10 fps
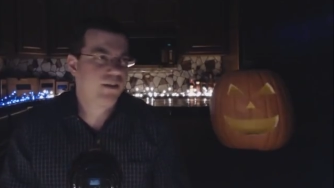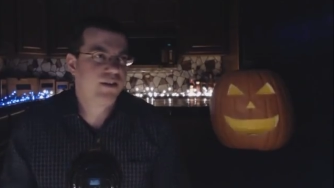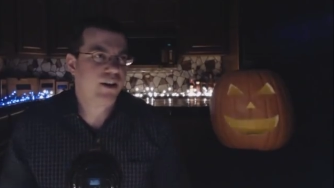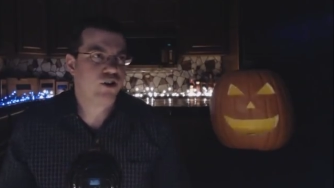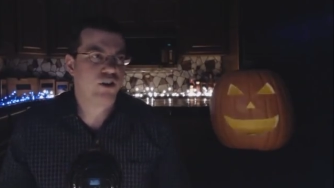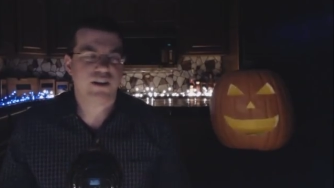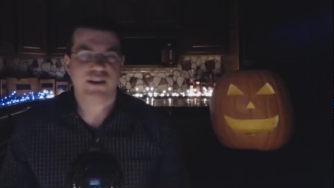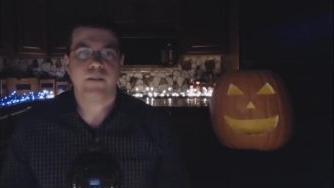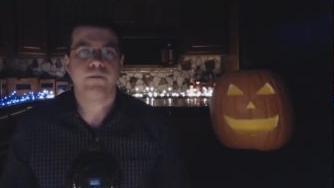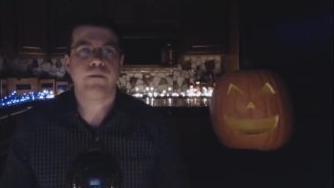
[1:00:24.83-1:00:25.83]
It's essentially
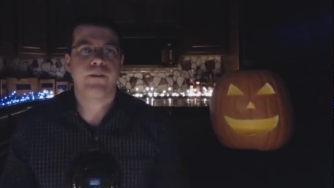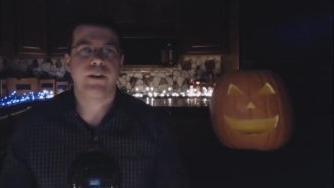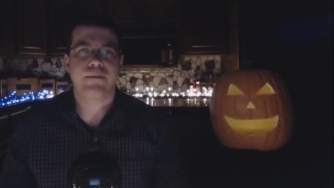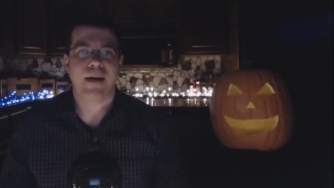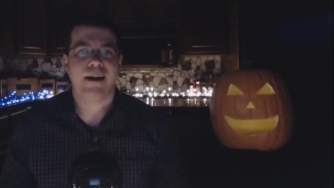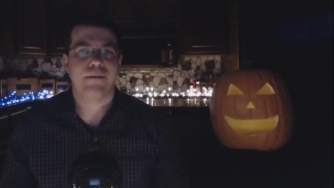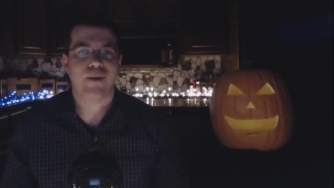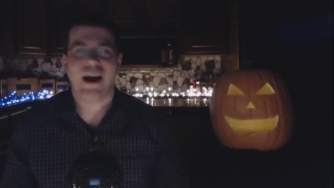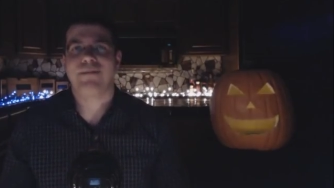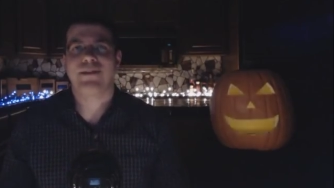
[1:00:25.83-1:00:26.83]
a self-fulfilling
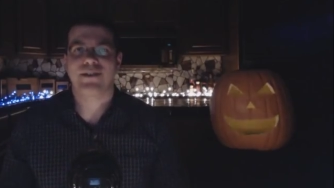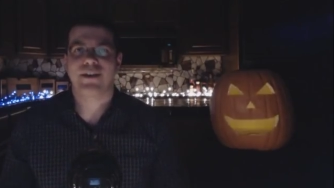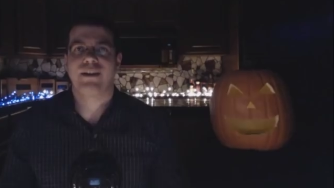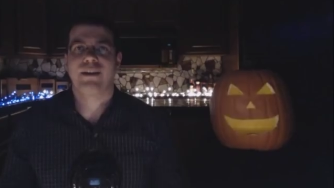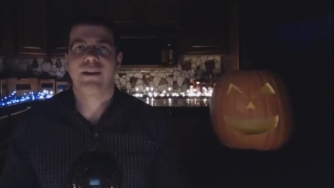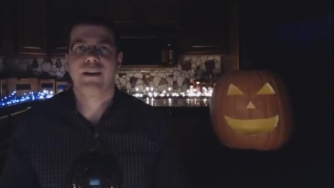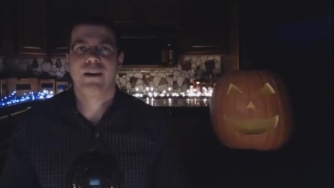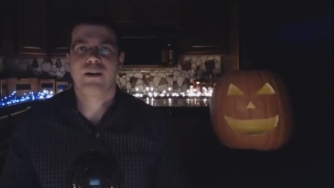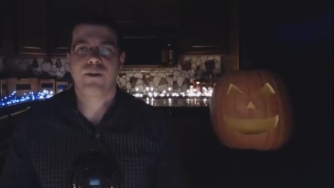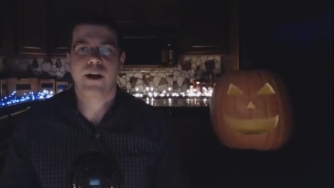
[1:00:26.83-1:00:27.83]
pop prophecy,
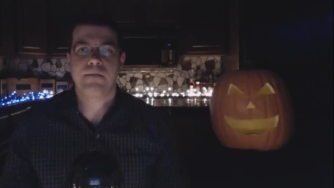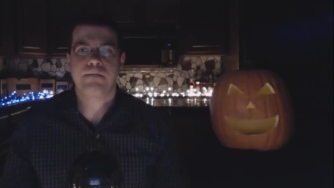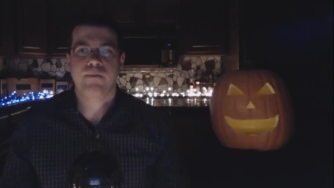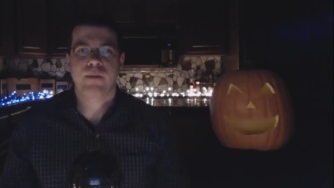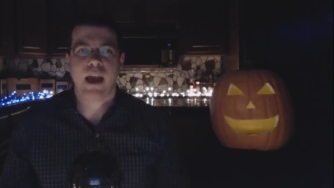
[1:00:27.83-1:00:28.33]
right?